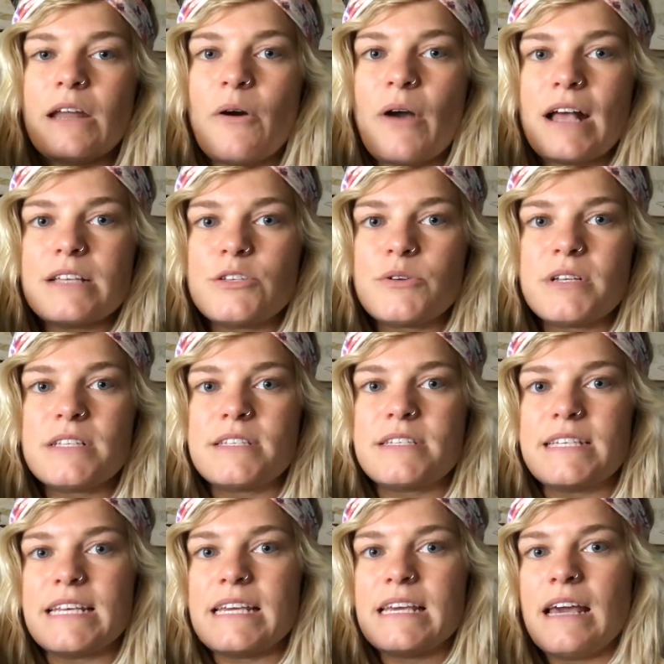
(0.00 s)
Now, as you can
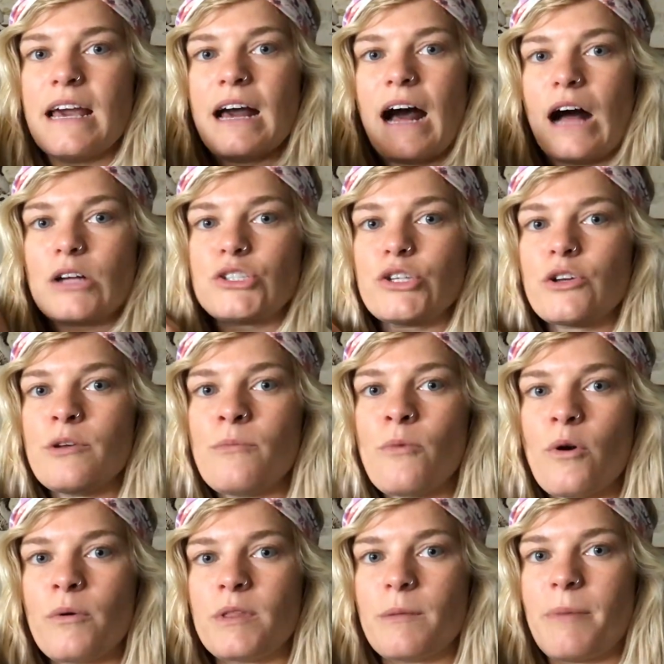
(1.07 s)
see, I'll show you
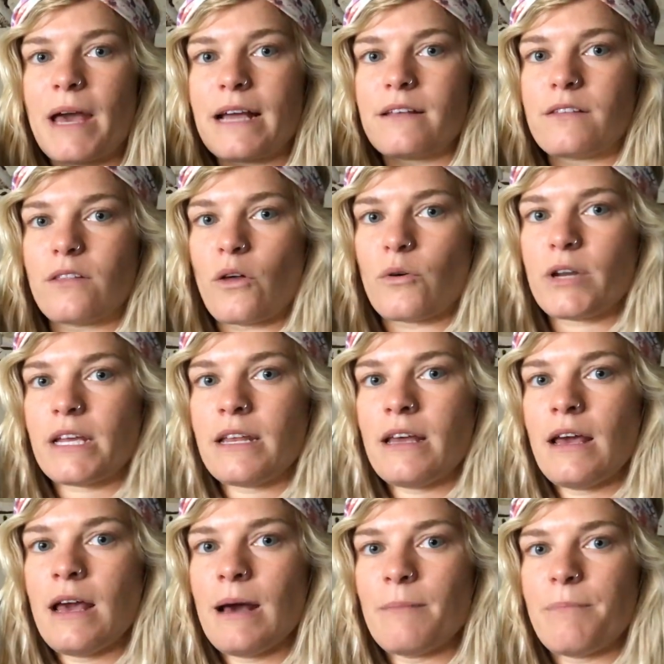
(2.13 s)
more when the bag is loaded,
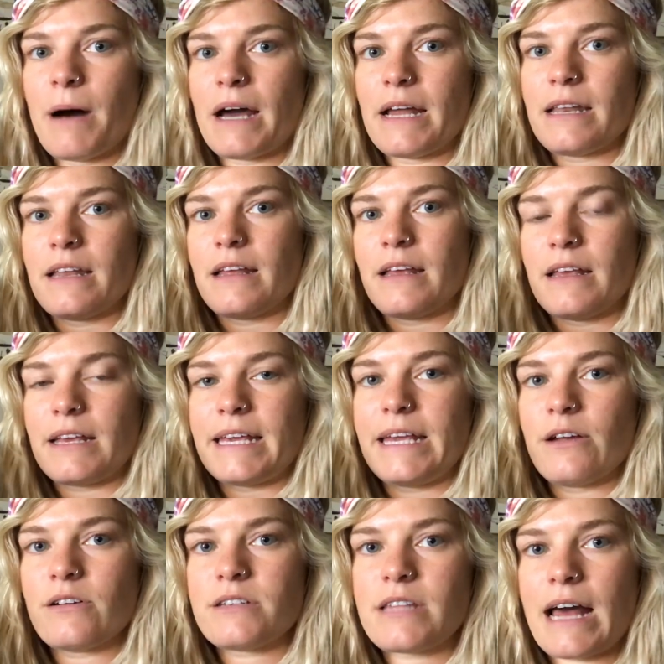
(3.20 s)
but
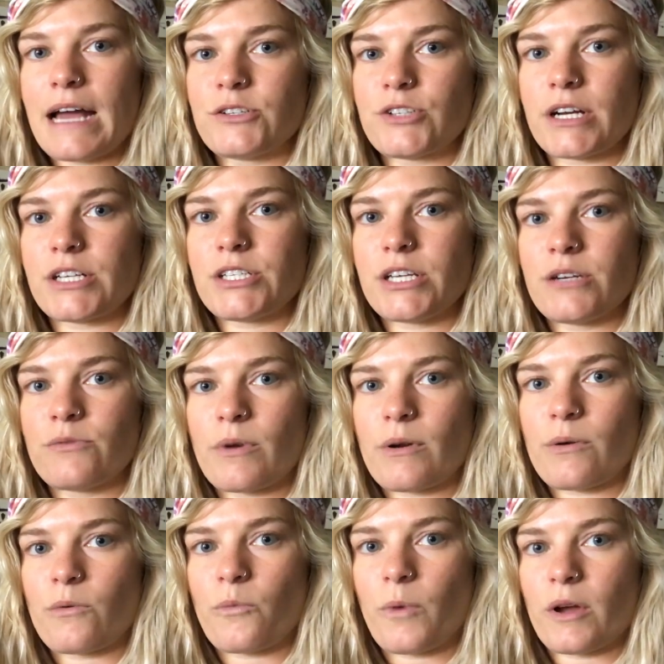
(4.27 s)
here's the hydration,
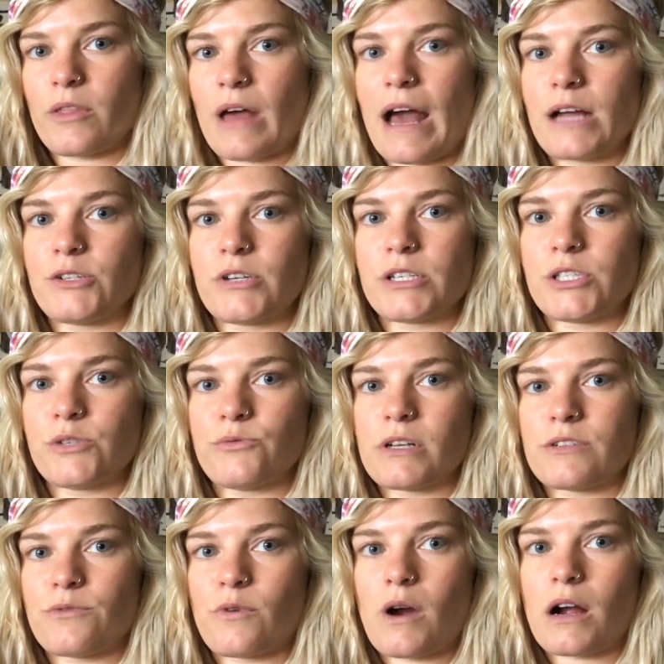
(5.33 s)
where the hydration
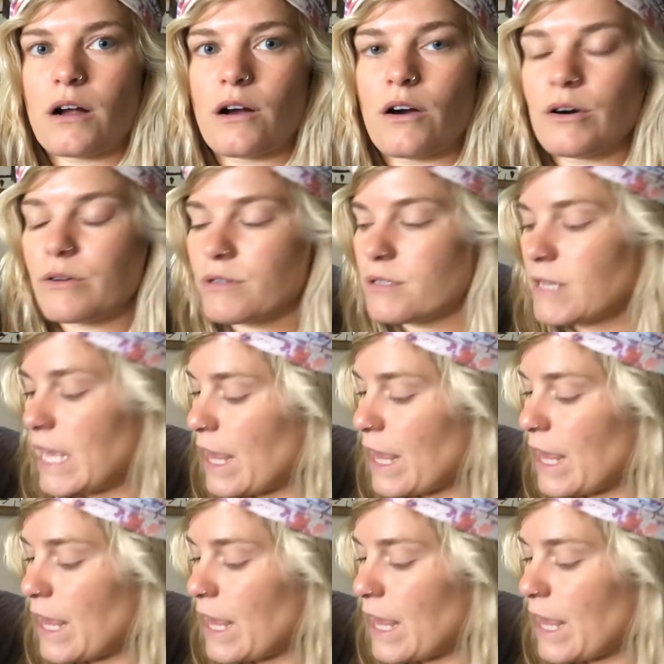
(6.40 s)
reservoir goes.